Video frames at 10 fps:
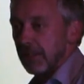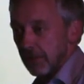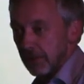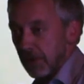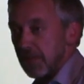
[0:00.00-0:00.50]
to
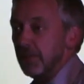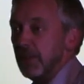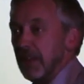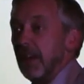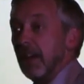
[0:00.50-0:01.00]
do the best
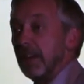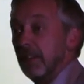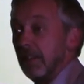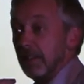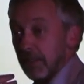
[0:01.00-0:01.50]
we can
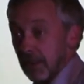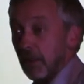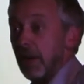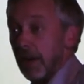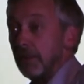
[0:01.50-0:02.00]
to
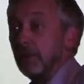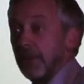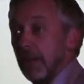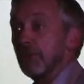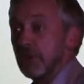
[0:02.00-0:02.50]
go ahead
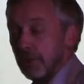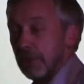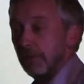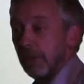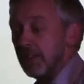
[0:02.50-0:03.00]
with that
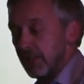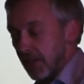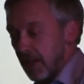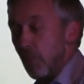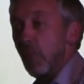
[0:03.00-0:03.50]
retrieval. It's
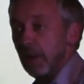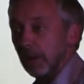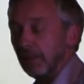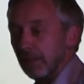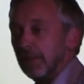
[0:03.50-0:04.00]
their
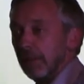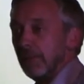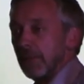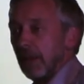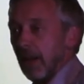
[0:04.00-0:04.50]
will,
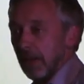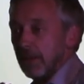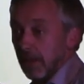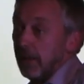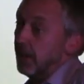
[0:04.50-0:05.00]

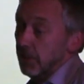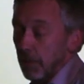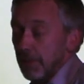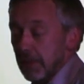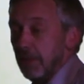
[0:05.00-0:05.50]
and that's
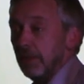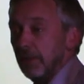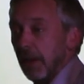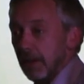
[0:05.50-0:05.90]
what we do.